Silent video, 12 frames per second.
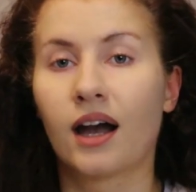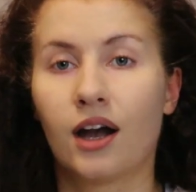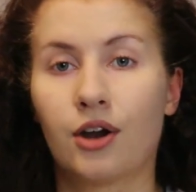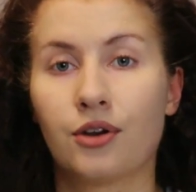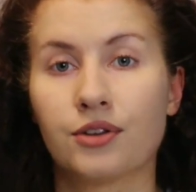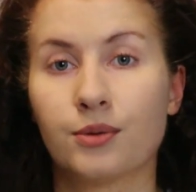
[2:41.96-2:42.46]

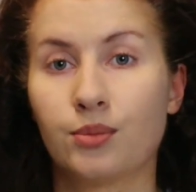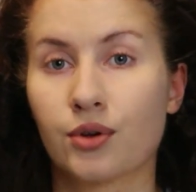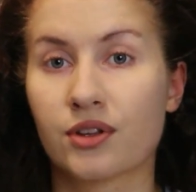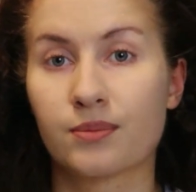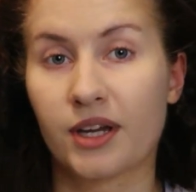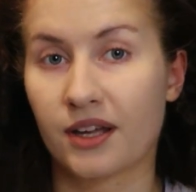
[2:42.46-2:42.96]
are the
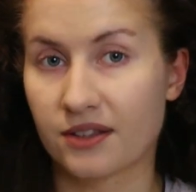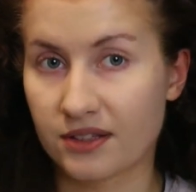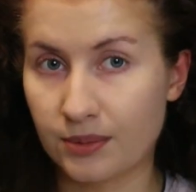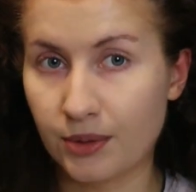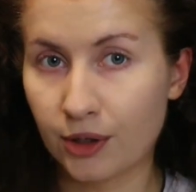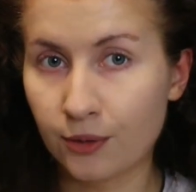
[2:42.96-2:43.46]
books by
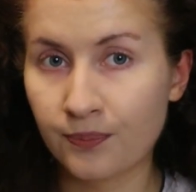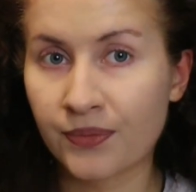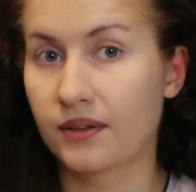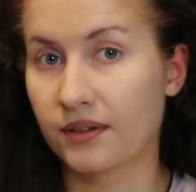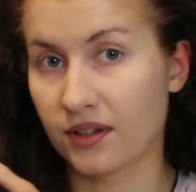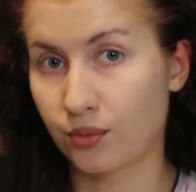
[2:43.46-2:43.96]
Asimil.
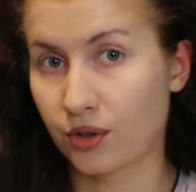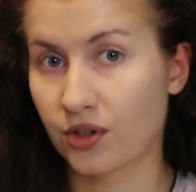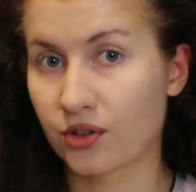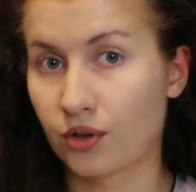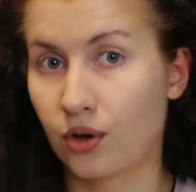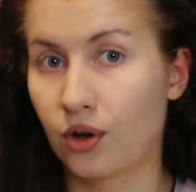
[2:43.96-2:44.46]
This one
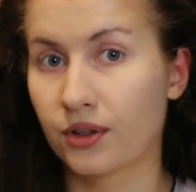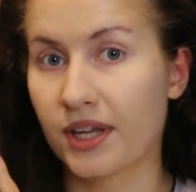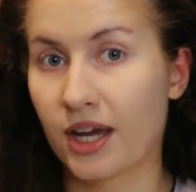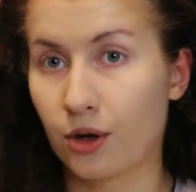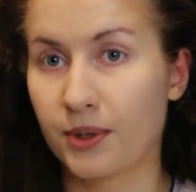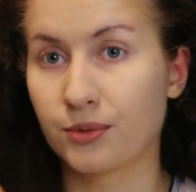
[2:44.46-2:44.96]
is called
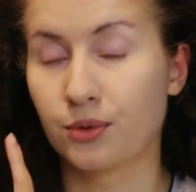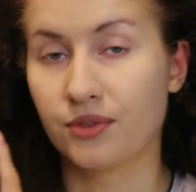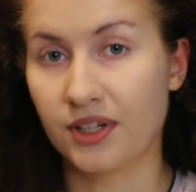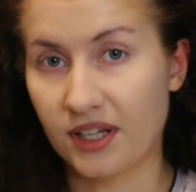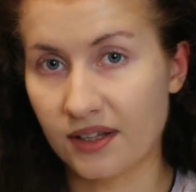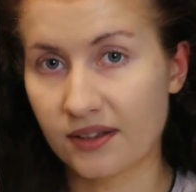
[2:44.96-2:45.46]
Arabic
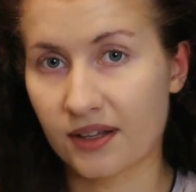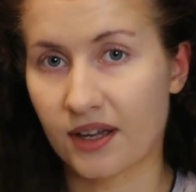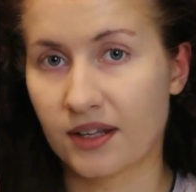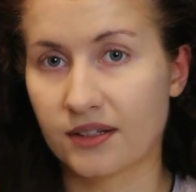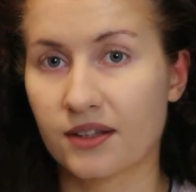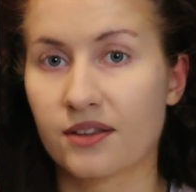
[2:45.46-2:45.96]
with Ease,
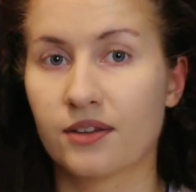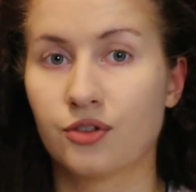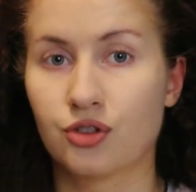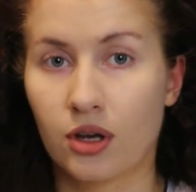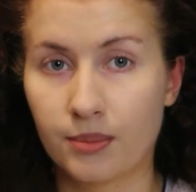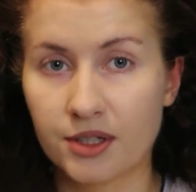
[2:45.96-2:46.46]
and it's the
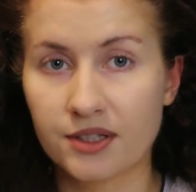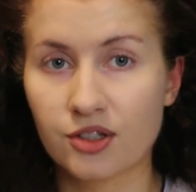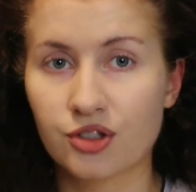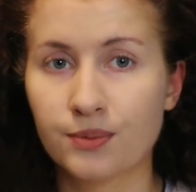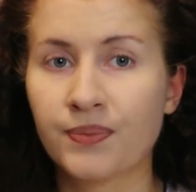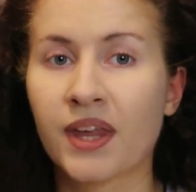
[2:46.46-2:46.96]
German
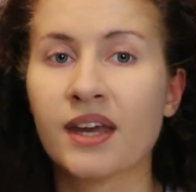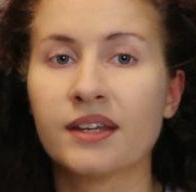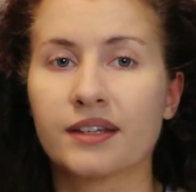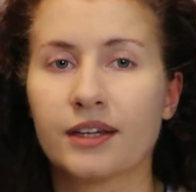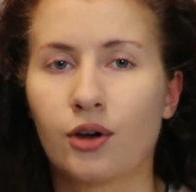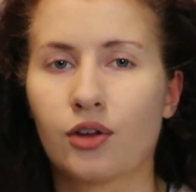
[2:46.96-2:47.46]
edition.
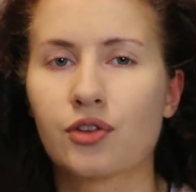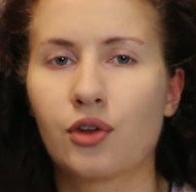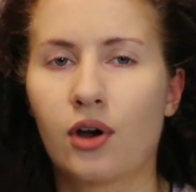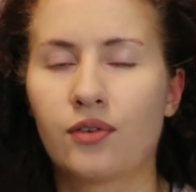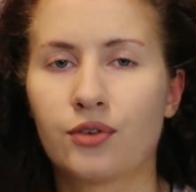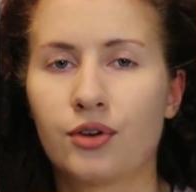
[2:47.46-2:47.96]
They
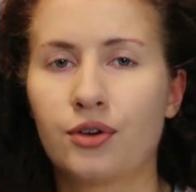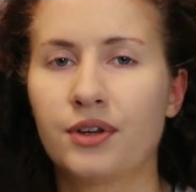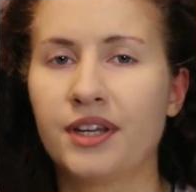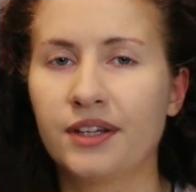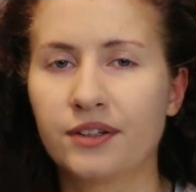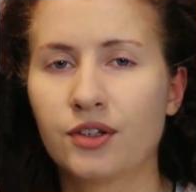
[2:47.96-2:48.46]
also
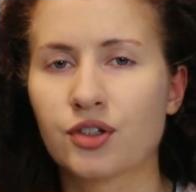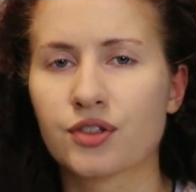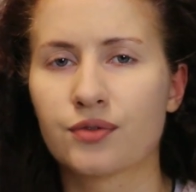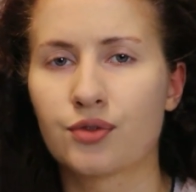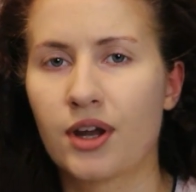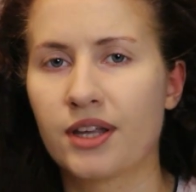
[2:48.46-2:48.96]
offer
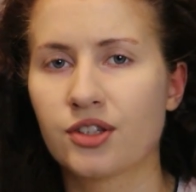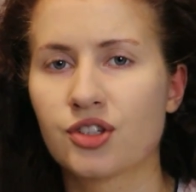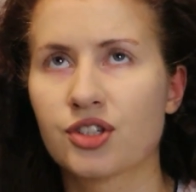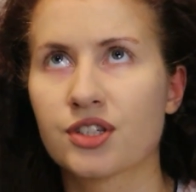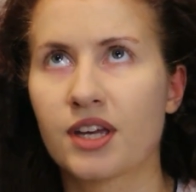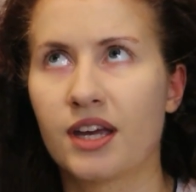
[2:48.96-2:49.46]
English,
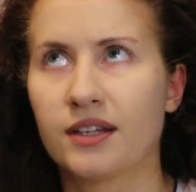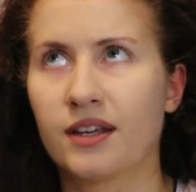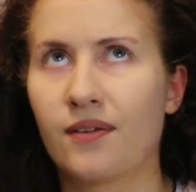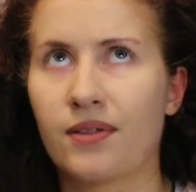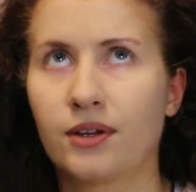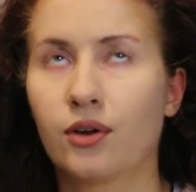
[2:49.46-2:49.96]
French, and
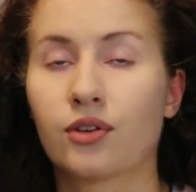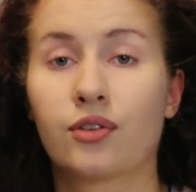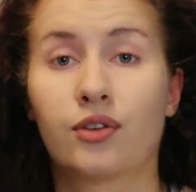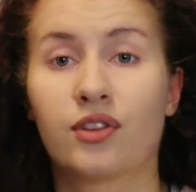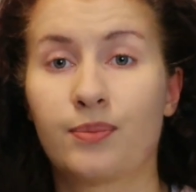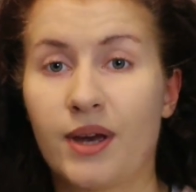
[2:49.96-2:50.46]
I think
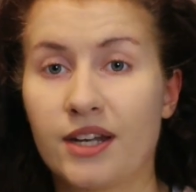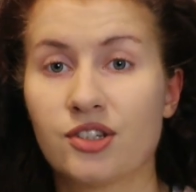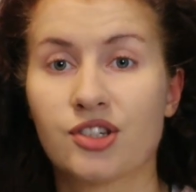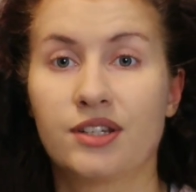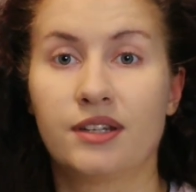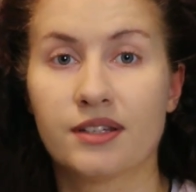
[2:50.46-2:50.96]
also
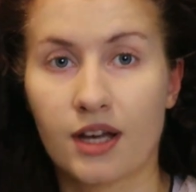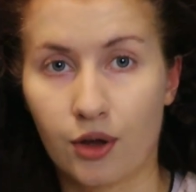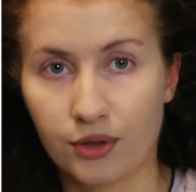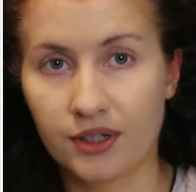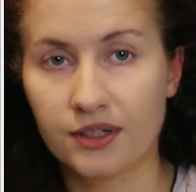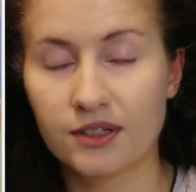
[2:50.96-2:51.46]
Spanish and Italian